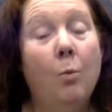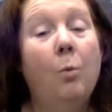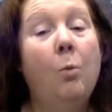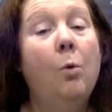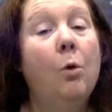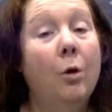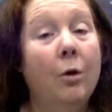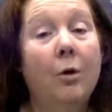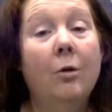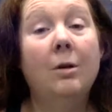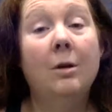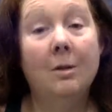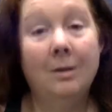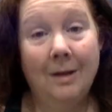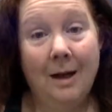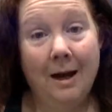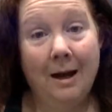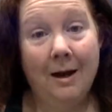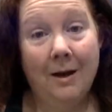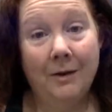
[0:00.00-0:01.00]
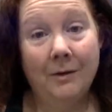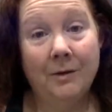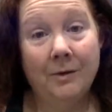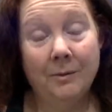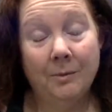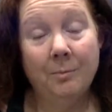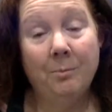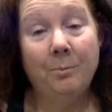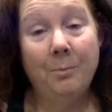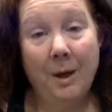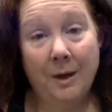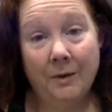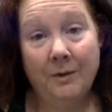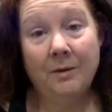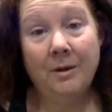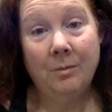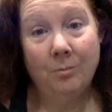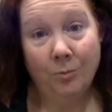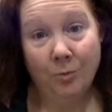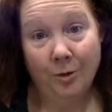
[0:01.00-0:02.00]
world-class,
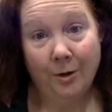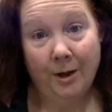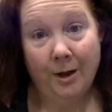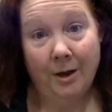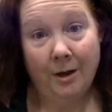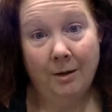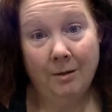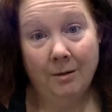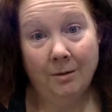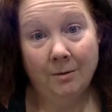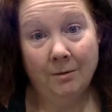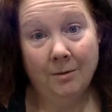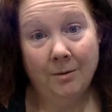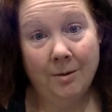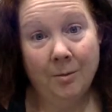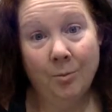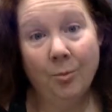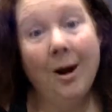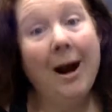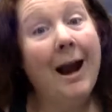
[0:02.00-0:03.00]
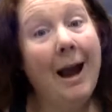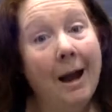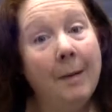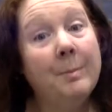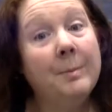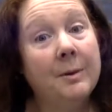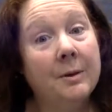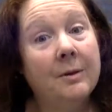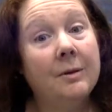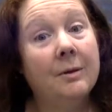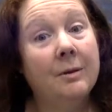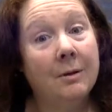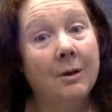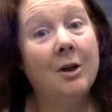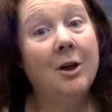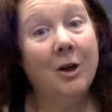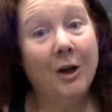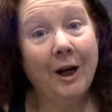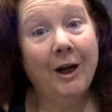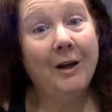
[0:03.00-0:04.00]
best in breed, perhaps
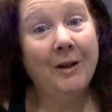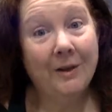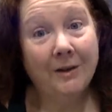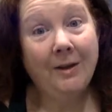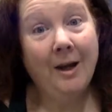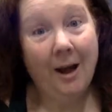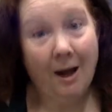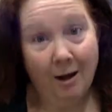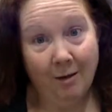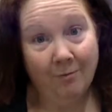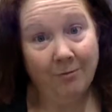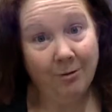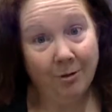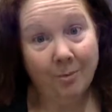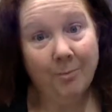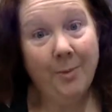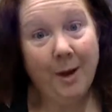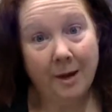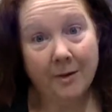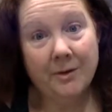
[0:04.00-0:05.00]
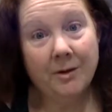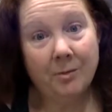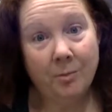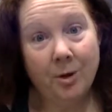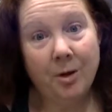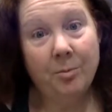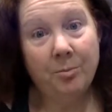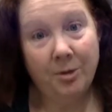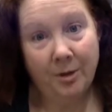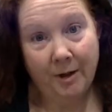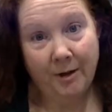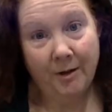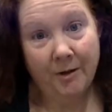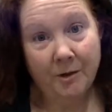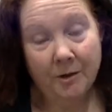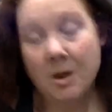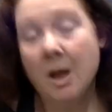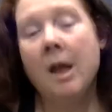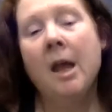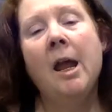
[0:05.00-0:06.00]
greatest ever basketball
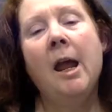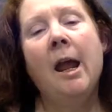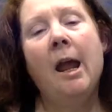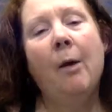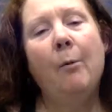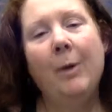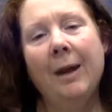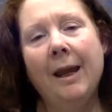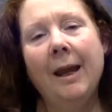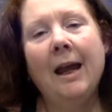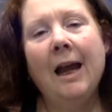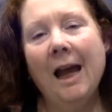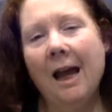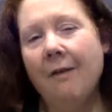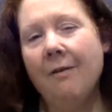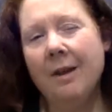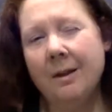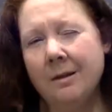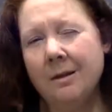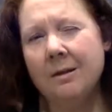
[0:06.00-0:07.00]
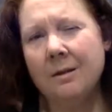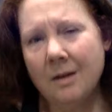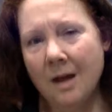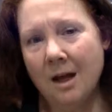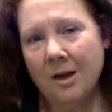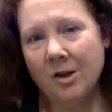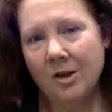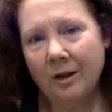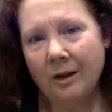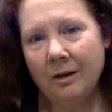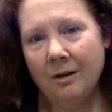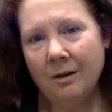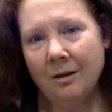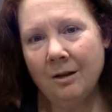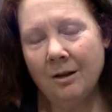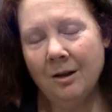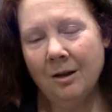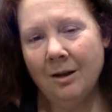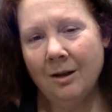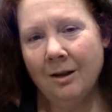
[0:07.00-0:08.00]
players. And we can't have that discussion
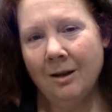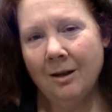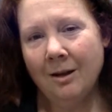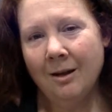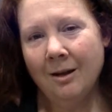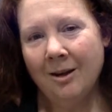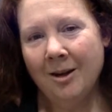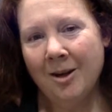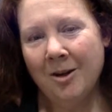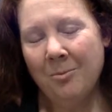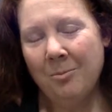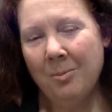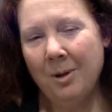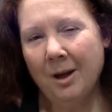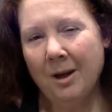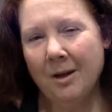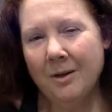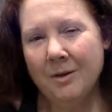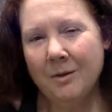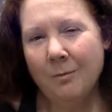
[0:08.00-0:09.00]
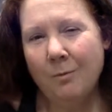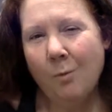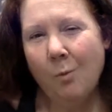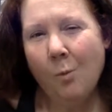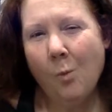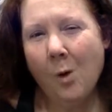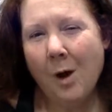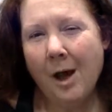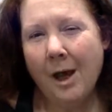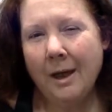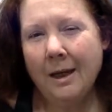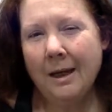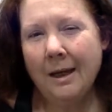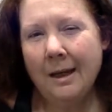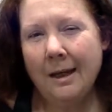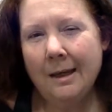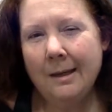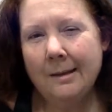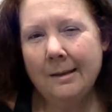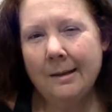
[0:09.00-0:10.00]
because of one
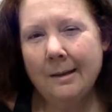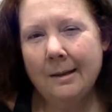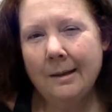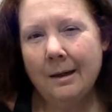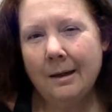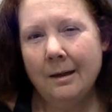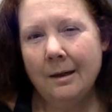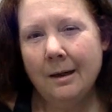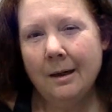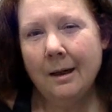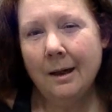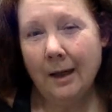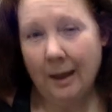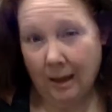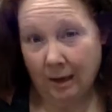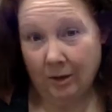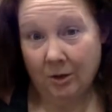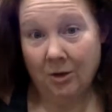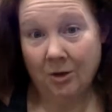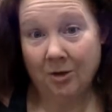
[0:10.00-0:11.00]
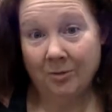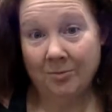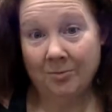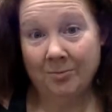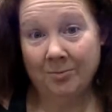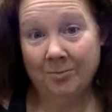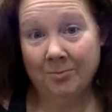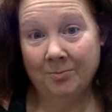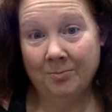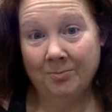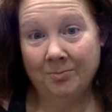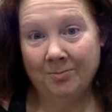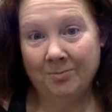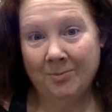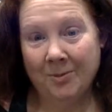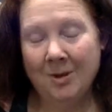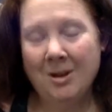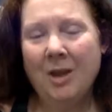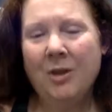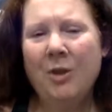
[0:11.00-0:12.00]
incident each.
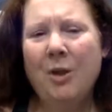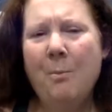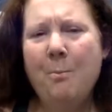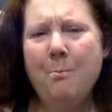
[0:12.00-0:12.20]
That the